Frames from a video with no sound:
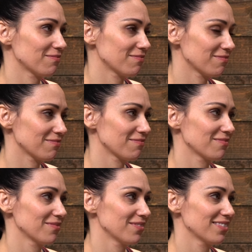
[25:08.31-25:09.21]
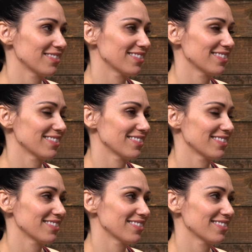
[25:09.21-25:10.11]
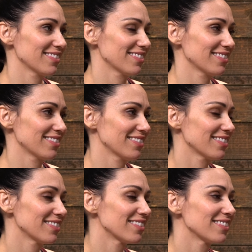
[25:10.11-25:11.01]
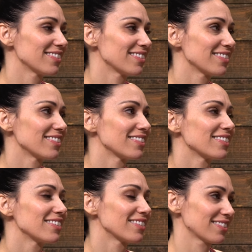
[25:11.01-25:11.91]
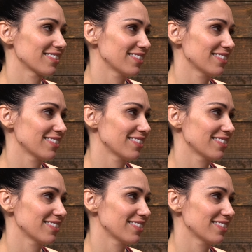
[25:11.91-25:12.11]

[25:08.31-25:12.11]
(silent)